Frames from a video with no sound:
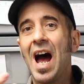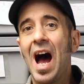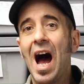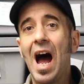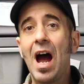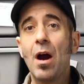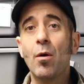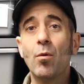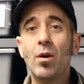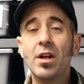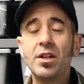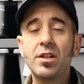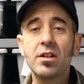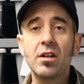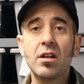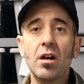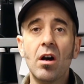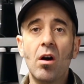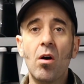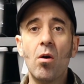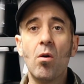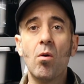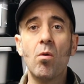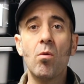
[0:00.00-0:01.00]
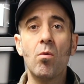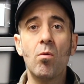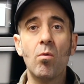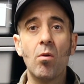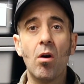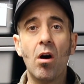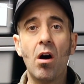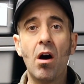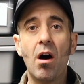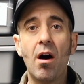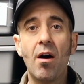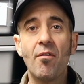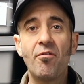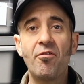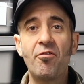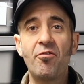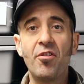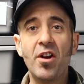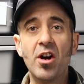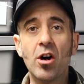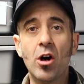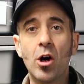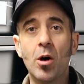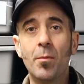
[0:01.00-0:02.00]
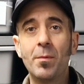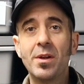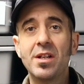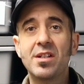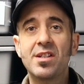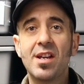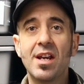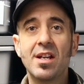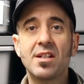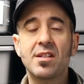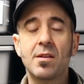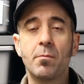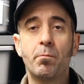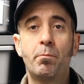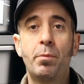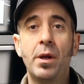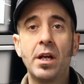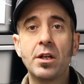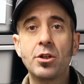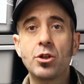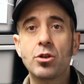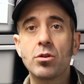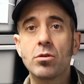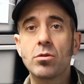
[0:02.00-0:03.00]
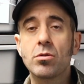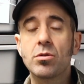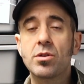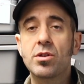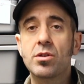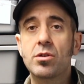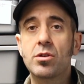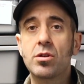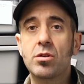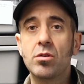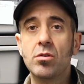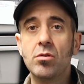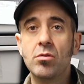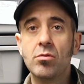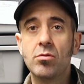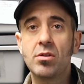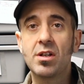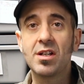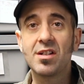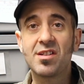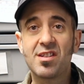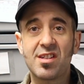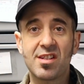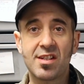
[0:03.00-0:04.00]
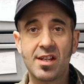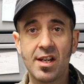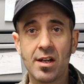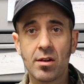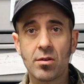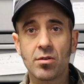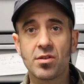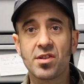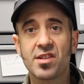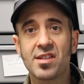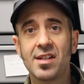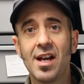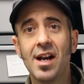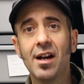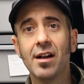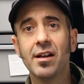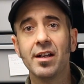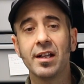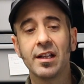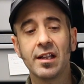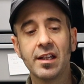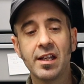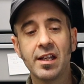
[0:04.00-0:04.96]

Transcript: I went to go film and take some pictures to consider selling